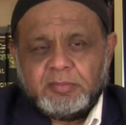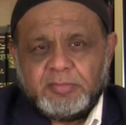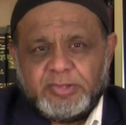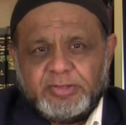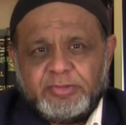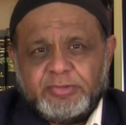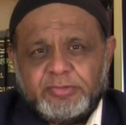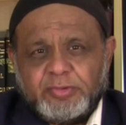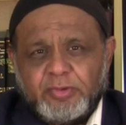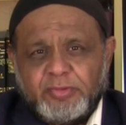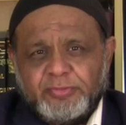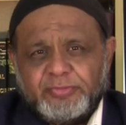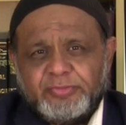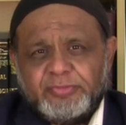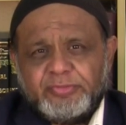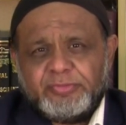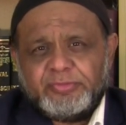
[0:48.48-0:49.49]
But
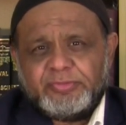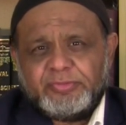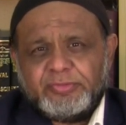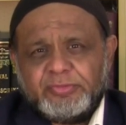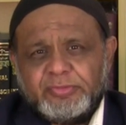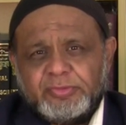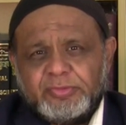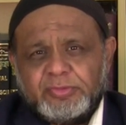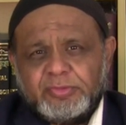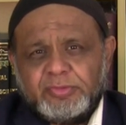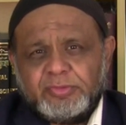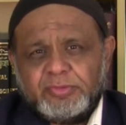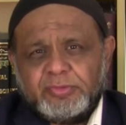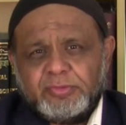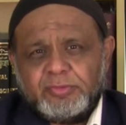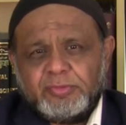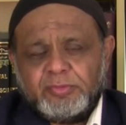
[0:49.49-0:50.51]
those
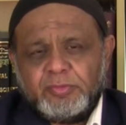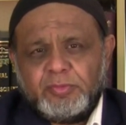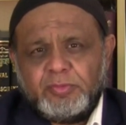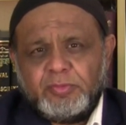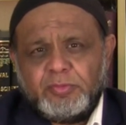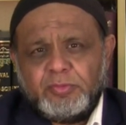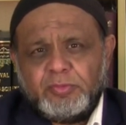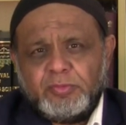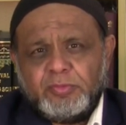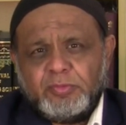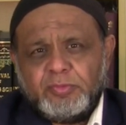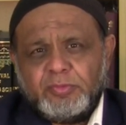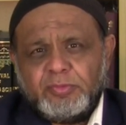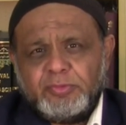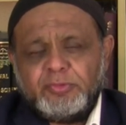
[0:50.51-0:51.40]
who